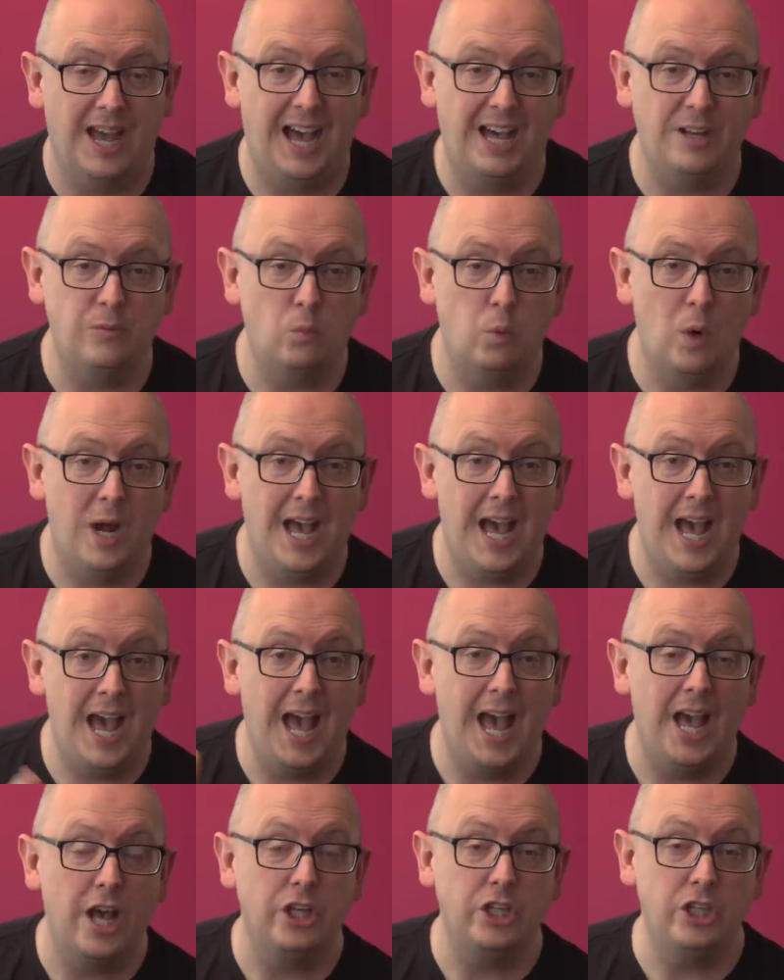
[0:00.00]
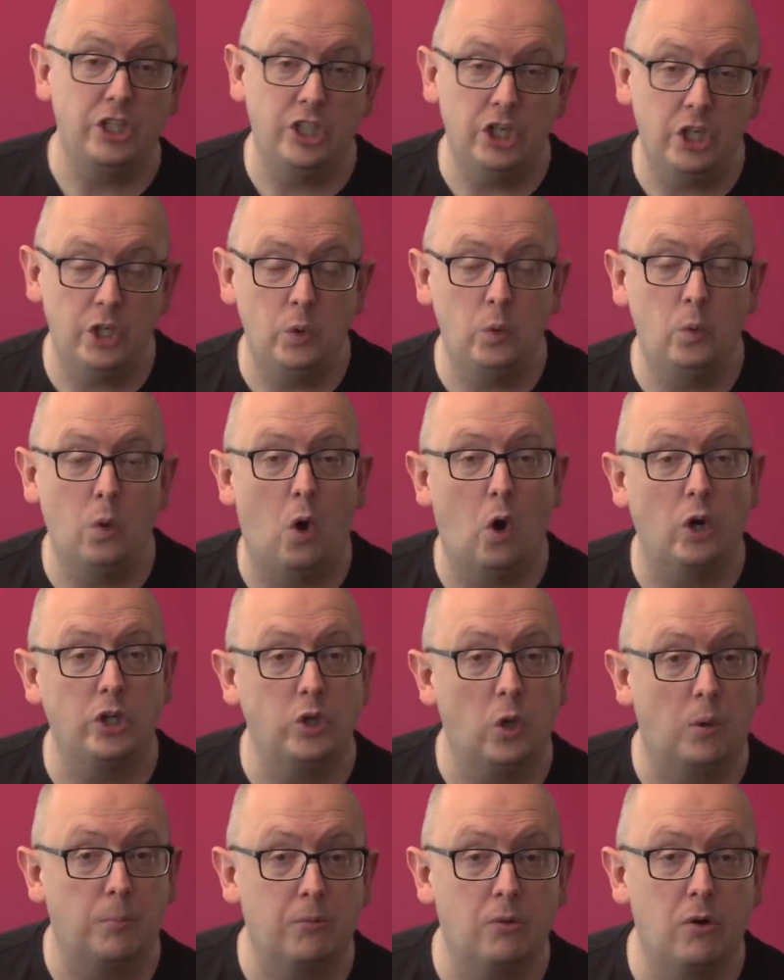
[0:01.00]
and where you or
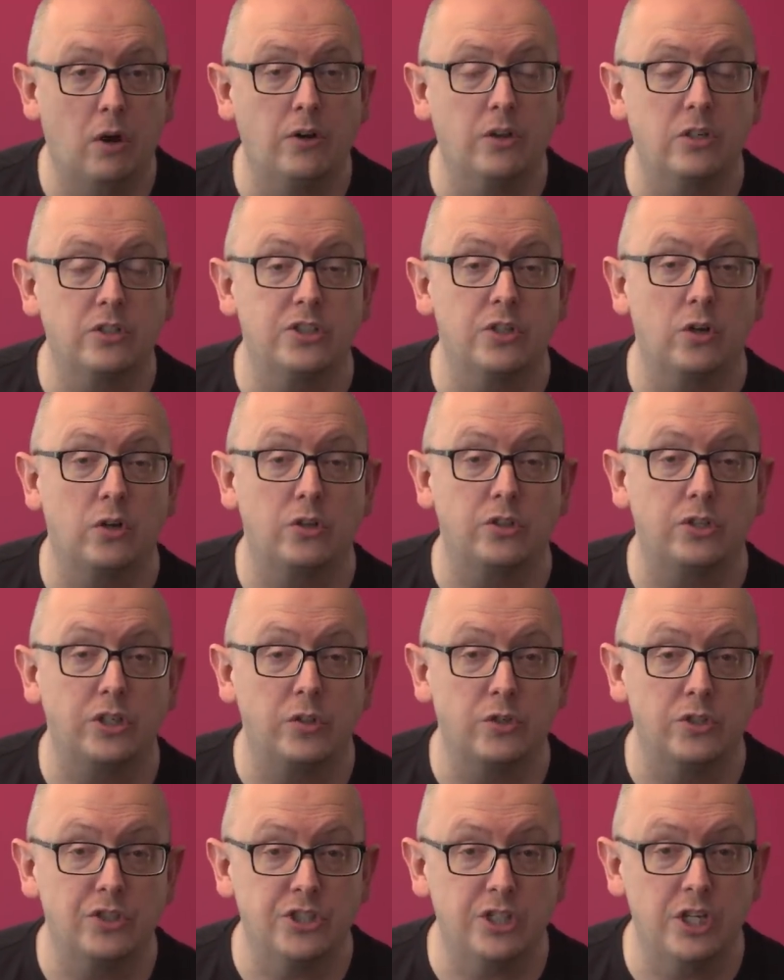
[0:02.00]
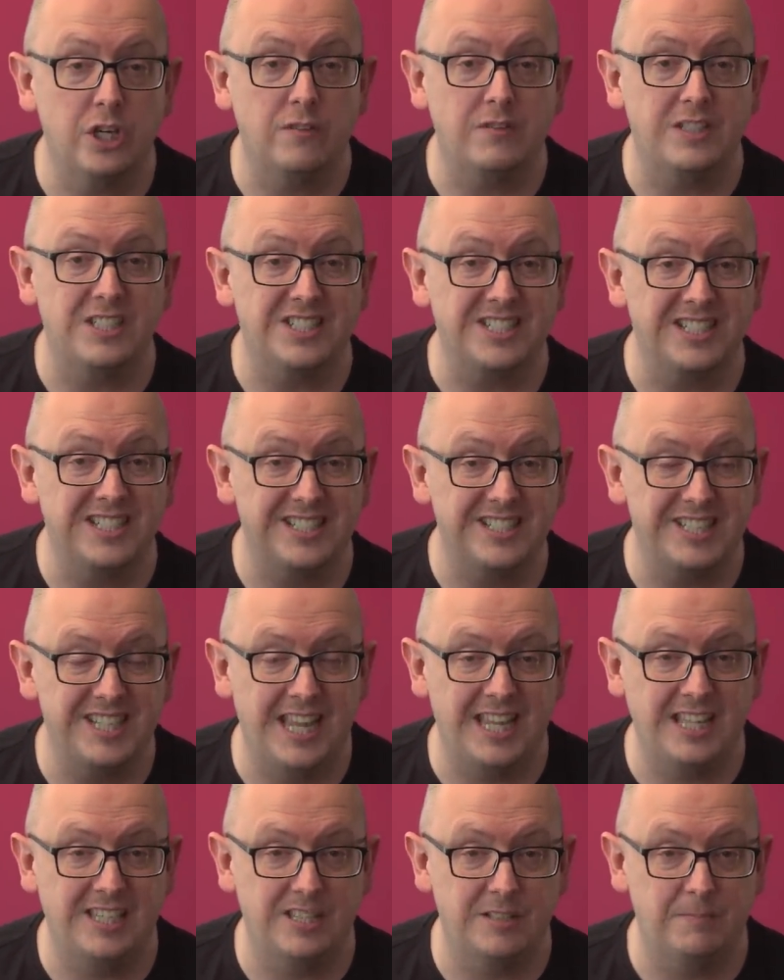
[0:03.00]
your product or your service can
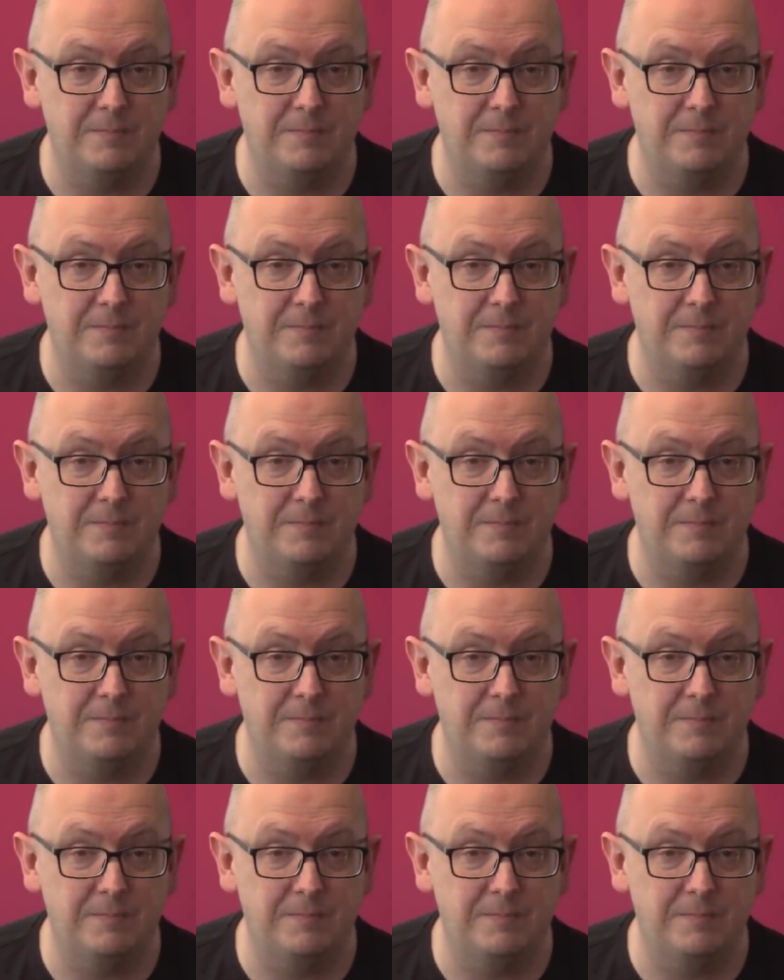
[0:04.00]
take